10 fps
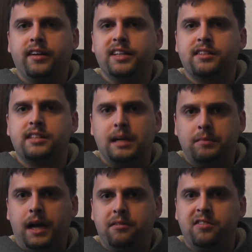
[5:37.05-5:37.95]
It just
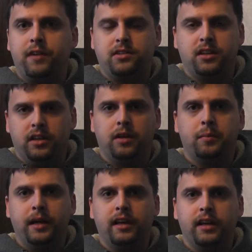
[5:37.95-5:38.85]
sometimes felt a little
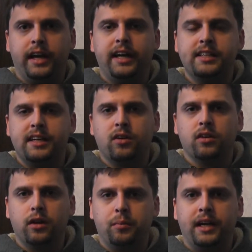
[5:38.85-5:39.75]
bit lazy, or a
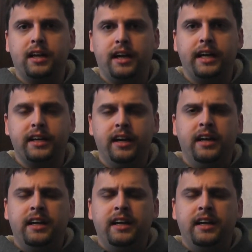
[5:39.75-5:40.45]
little bit like,